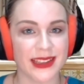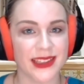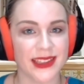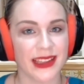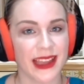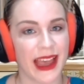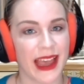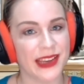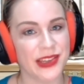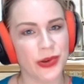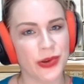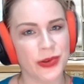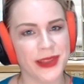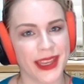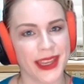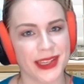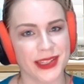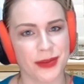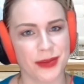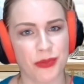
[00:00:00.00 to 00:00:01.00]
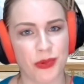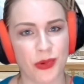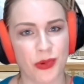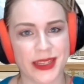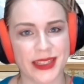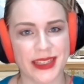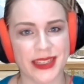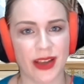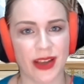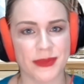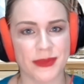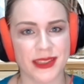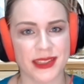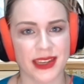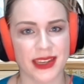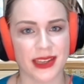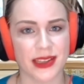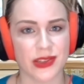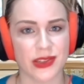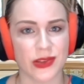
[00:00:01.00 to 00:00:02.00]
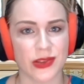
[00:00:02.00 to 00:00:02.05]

I don't like to point out mistakes to the